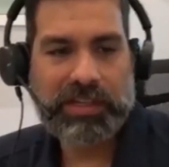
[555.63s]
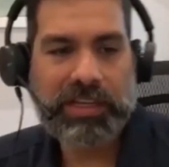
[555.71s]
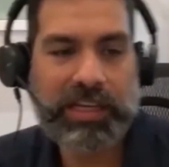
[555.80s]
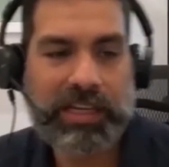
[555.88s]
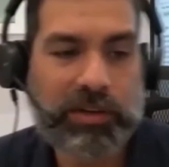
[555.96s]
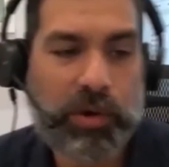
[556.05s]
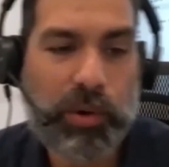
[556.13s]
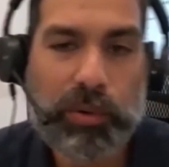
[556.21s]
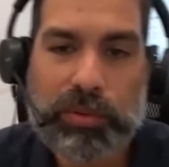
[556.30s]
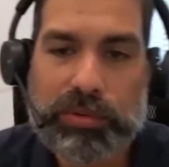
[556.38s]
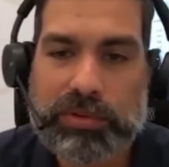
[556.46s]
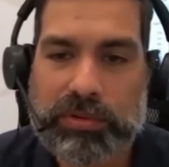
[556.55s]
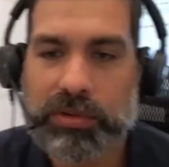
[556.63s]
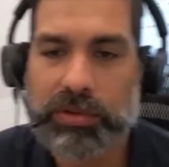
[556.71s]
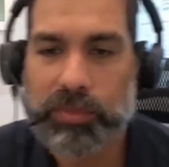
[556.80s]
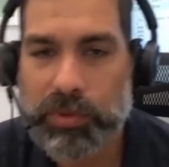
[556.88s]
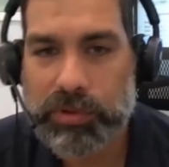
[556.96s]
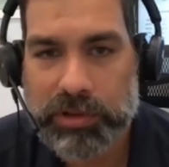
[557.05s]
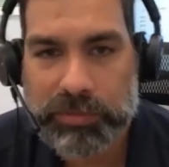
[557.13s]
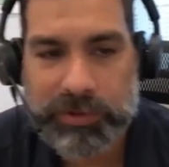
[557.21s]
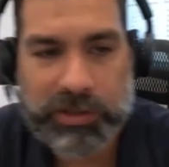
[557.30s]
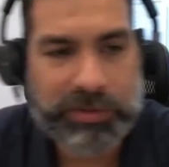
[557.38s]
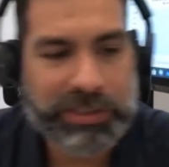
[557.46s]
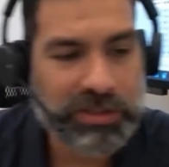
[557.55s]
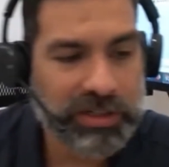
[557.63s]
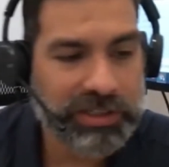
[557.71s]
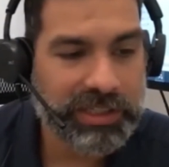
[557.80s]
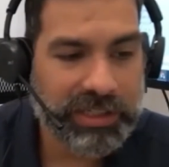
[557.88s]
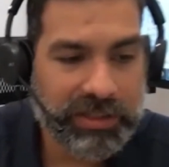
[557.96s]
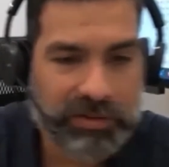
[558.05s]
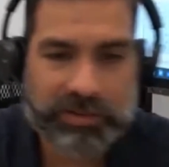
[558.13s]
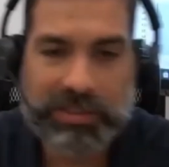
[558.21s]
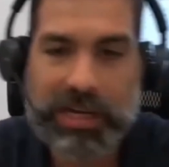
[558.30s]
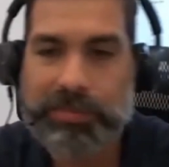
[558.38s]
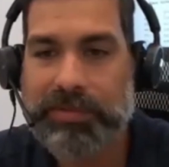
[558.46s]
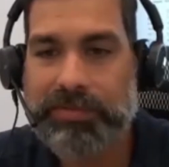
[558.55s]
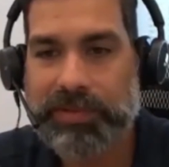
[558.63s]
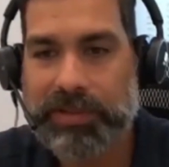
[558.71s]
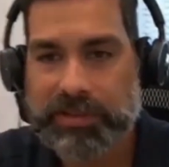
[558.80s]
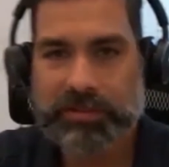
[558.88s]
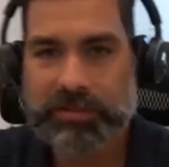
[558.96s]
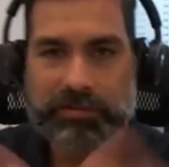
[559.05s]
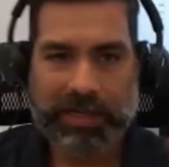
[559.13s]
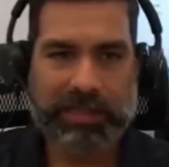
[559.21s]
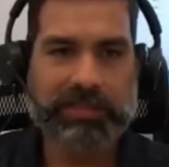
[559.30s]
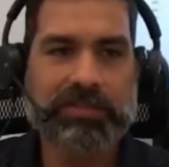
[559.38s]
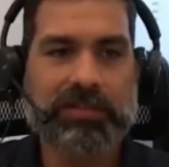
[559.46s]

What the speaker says: a cold or warm or retargeting or top of the funnel, right?